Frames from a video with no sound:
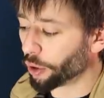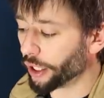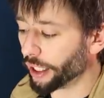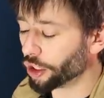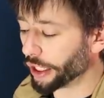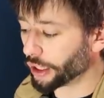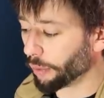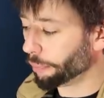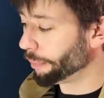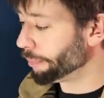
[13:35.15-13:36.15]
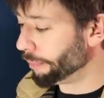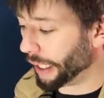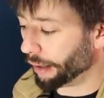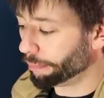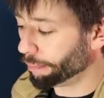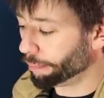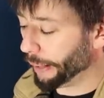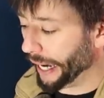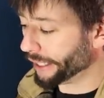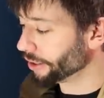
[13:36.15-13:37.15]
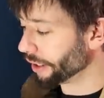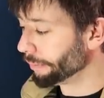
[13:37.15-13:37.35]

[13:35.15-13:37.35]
or the adjustable uh, pegs on